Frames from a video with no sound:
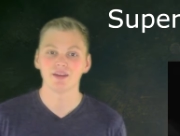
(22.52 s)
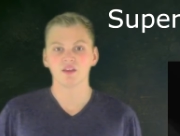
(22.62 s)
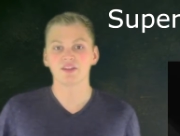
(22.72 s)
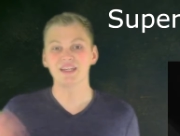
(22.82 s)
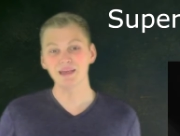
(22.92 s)

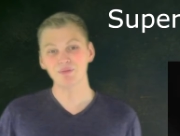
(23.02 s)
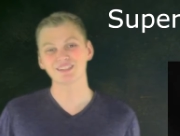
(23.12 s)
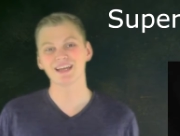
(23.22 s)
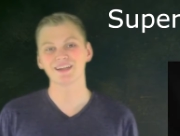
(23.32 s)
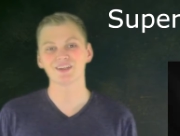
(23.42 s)
The team
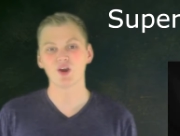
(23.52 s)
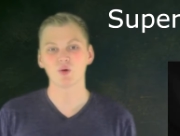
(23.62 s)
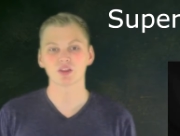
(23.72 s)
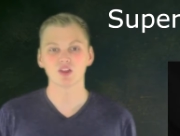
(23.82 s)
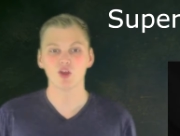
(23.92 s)
decided to go
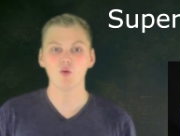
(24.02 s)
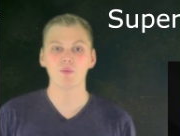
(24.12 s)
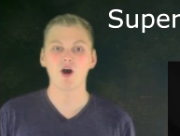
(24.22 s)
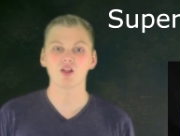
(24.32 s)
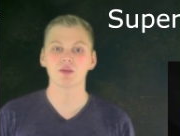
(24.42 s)
with a
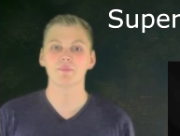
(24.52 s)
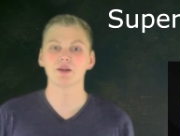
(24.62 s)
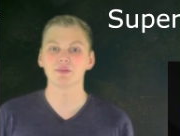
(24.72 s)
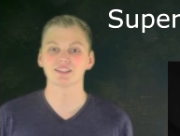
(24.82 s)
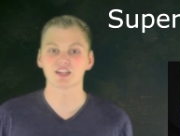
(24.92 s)
low-poly
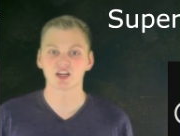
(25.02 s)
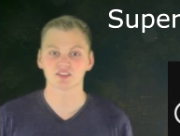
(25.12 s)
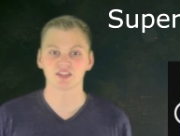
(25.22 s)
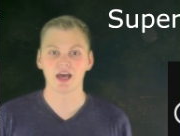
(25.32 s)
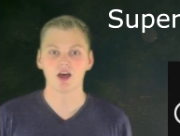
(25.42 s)
minimalist art
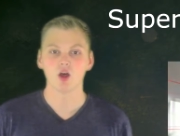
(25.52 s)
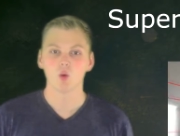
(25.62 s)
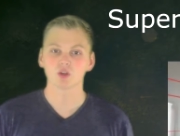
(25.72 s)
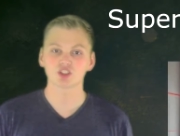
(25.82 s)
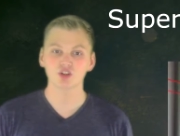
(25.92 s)
style,
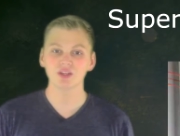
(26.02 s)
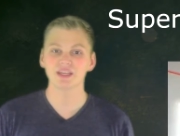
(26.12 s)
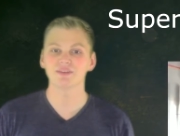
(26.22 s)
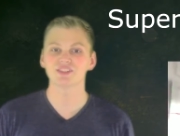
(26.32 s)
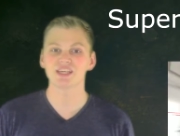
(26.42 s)
which certainly
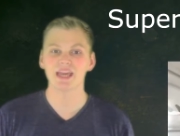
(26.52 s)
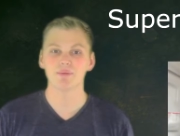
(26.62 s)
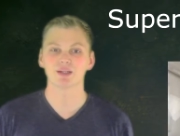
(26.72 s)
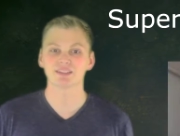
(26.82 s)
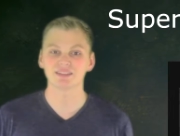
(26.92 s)
gives the game
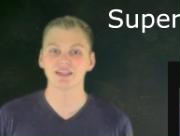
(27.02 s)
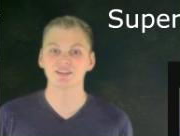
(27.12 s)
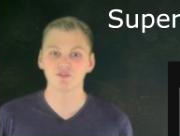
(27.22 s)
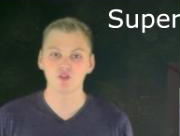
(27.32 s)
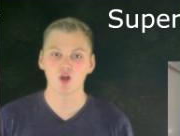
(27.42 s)
a
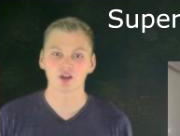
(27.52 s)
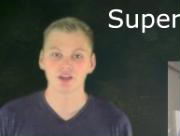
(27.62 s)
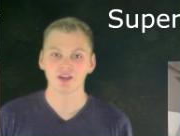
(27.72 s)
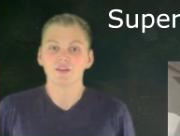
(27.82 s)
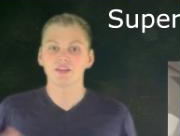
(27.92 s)
distinctive look.
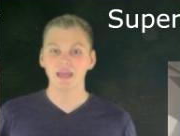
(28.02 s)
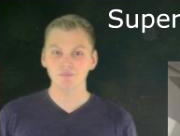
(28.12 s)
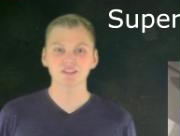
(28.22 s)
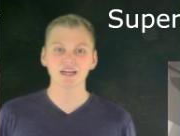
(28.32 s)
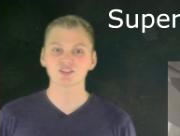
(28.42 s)
The game
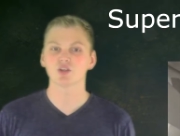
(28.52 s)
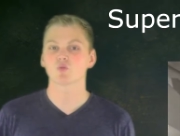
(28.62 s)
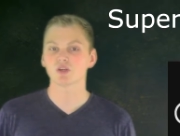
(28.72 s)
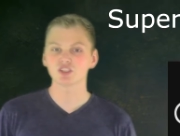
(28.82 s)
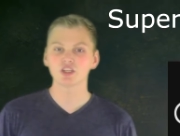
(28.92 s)
was actually
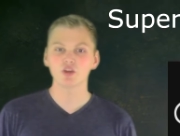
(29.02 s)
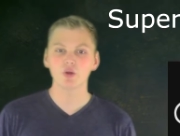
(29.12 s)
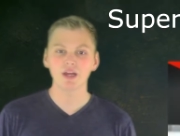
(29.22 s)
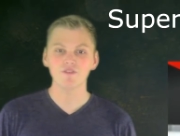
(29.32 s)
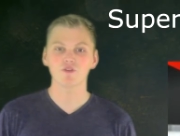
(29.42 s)
originally
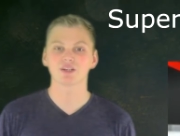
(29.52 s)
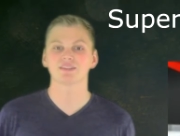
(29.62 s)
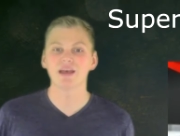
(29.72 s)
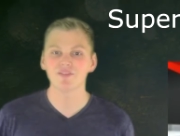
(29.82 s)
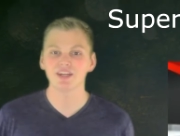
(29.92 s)
created for a
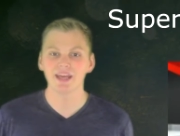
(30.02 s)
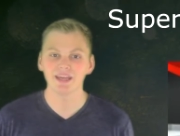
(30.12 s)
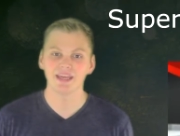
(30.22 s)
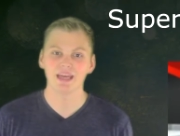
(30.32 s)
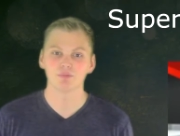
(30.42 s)
7-day
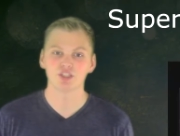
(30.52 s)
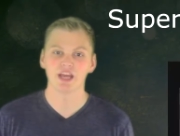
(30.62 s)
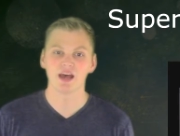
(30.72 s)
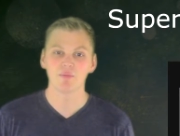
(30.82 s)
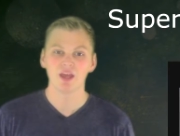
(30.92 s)
game jam.
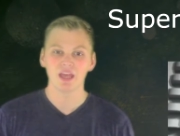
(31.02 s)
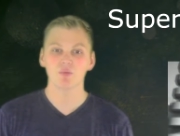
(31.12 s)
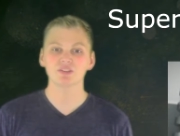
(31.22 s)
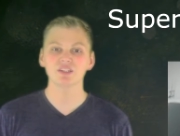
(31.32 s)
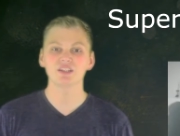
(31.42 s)
It
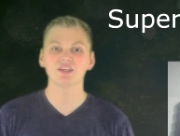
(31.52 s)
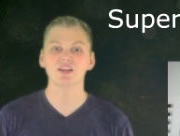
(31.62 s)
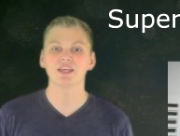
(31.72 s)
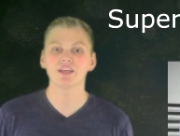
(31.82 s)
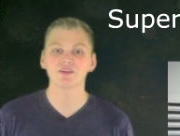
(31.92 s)
wasn't until a
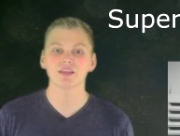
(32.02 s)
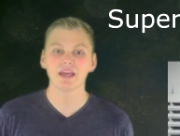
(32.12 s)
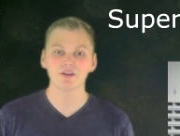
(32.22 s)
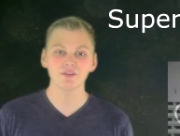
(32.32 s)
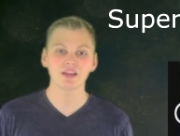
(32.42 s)
year
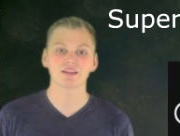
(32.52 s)
later that they